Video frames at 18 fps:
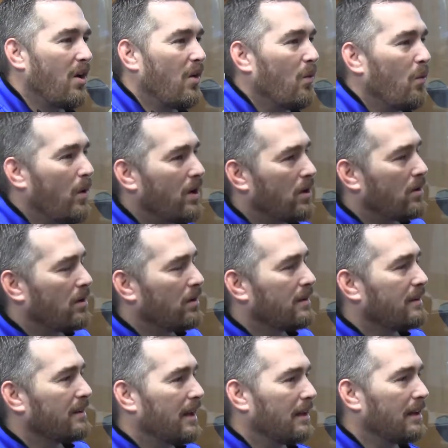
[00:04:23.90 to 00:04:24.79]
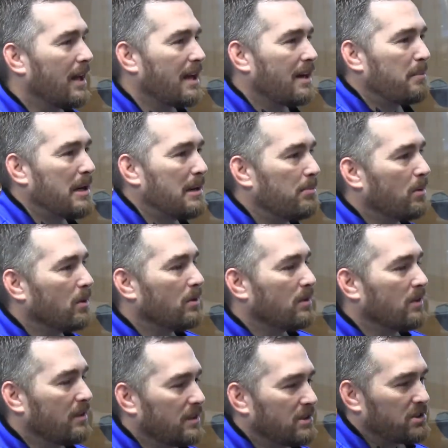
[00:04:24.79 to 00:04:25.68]
Well, a lot of
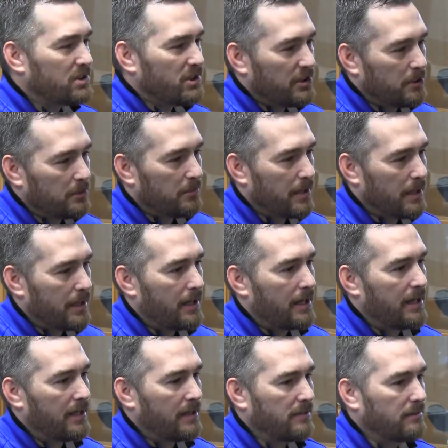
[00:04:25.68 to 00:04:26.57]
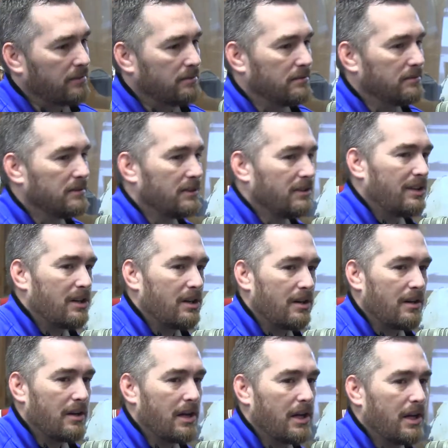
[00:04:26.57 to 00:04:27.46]
people assume that
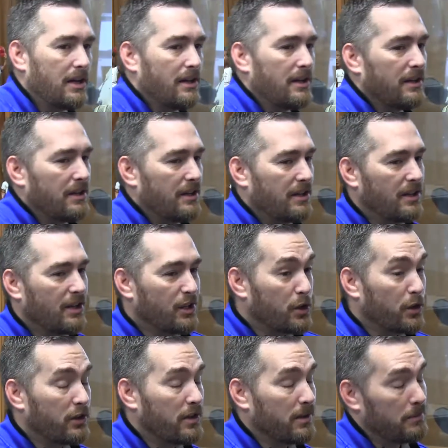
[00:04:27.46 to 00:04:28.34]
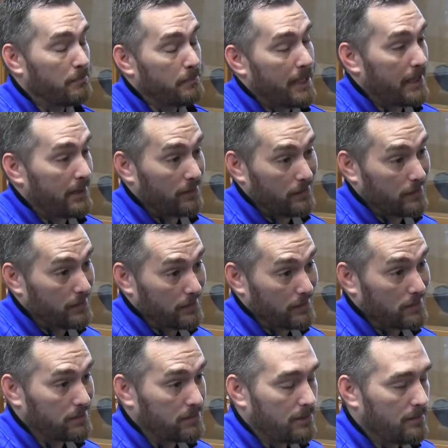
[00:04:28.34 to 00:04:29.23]
the truth of the matter
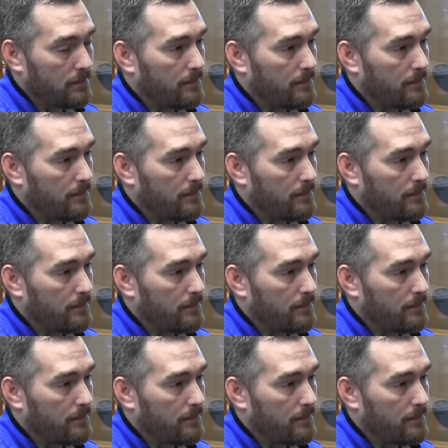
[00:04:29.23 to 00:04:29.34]
is,